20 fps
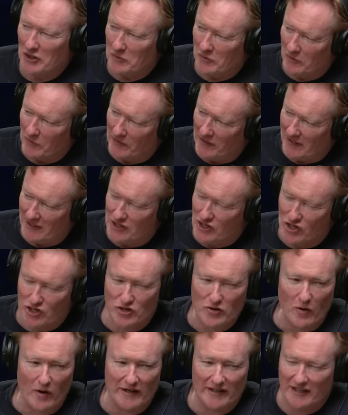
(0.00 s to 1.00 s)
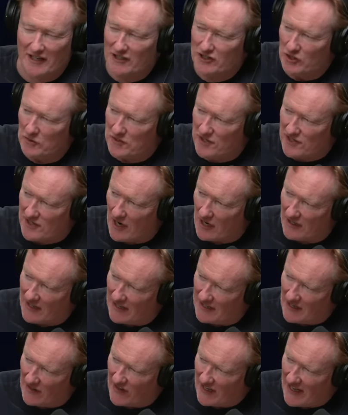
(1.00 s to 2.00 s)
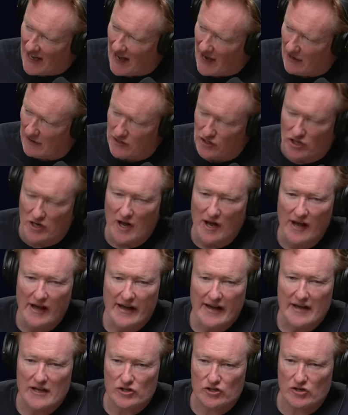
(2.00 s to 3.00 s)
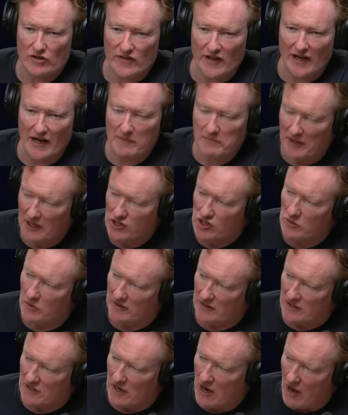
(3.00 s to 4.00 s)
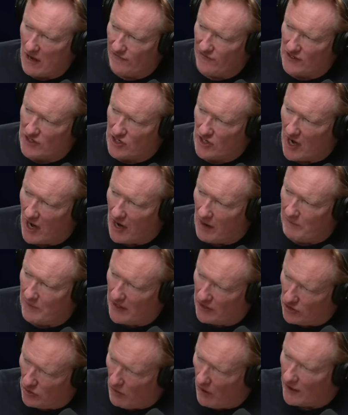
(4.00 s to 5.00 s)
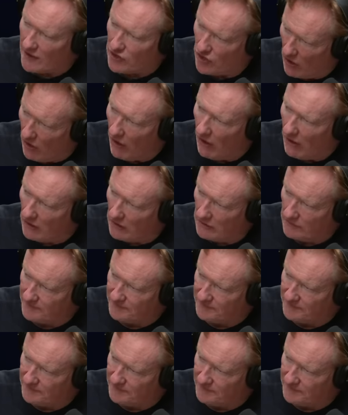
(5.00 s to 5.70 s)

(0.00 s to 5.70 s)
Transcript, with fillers: you were really short because you sunk into the couch. So then I meet you at this coffee shop, and you are tall.